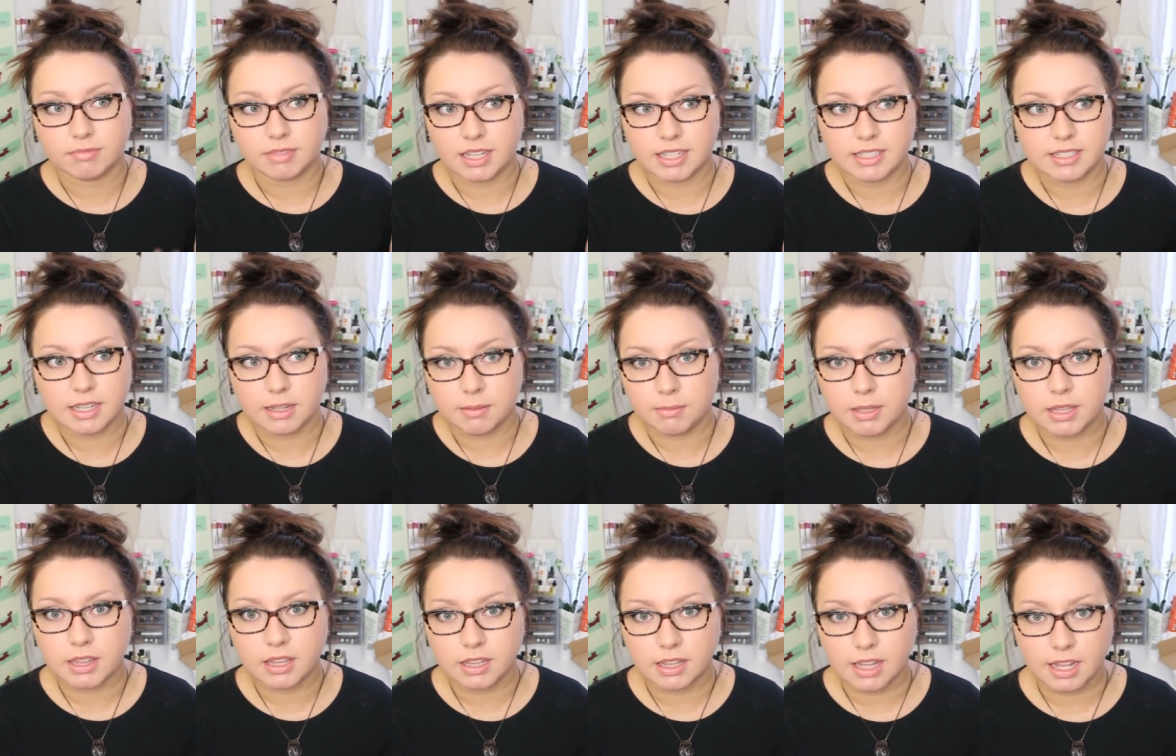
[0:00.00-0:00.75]
they sent
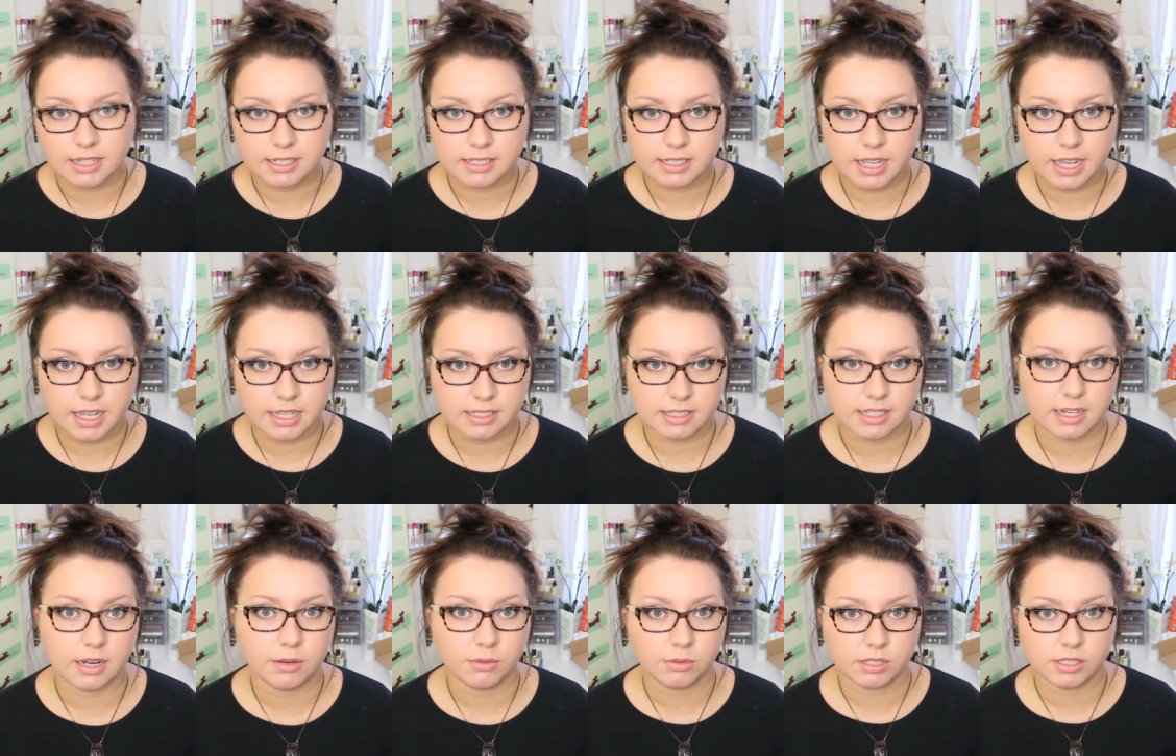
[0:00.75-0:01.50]
me the last
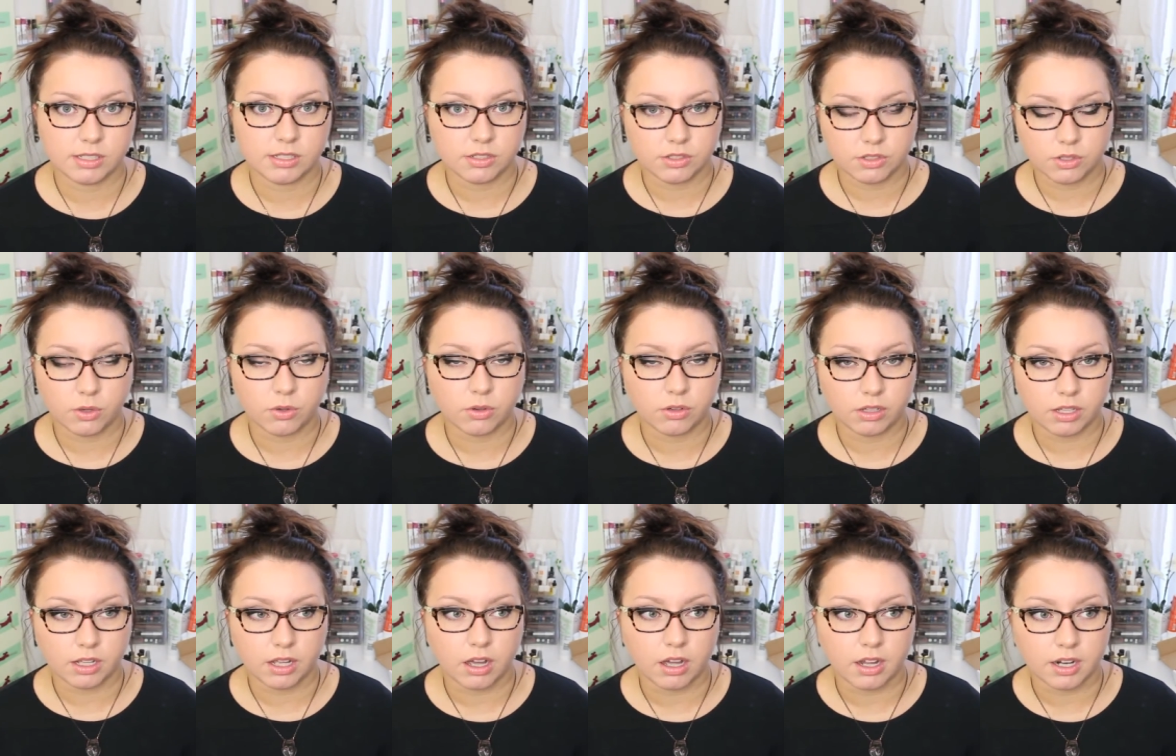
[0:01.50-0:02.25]
case and I was still
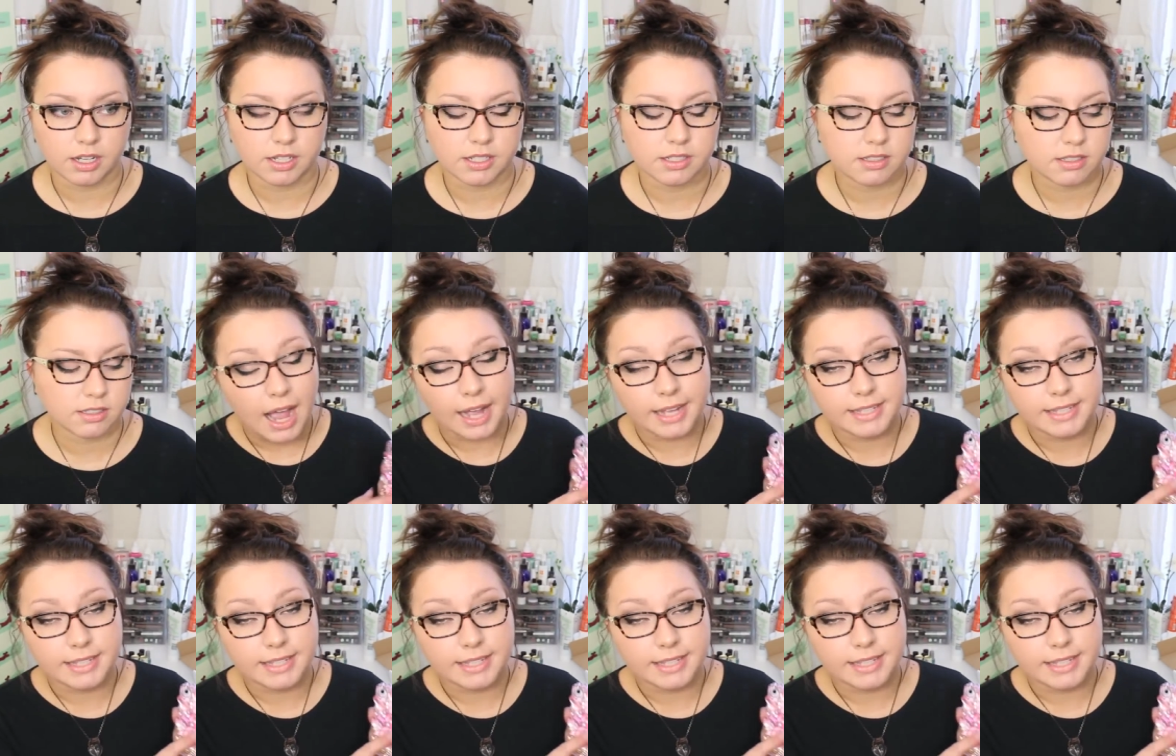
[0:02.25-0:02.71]
totally honest.